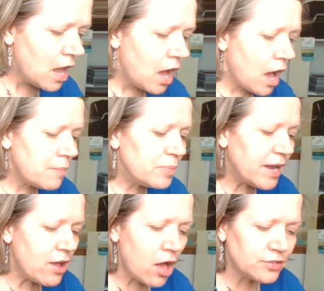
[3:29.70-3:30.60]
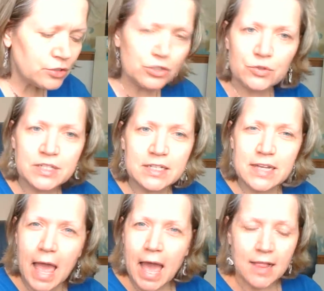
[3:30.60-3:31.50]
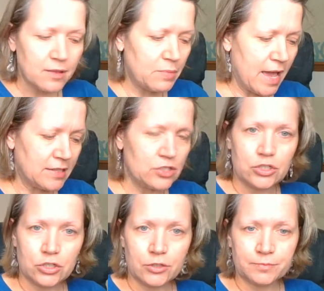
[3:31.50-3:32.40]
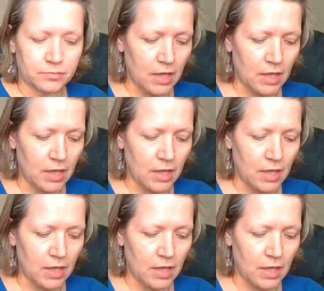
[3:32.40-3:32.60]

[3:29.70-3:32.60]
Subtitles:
But I also use it in Alabaster.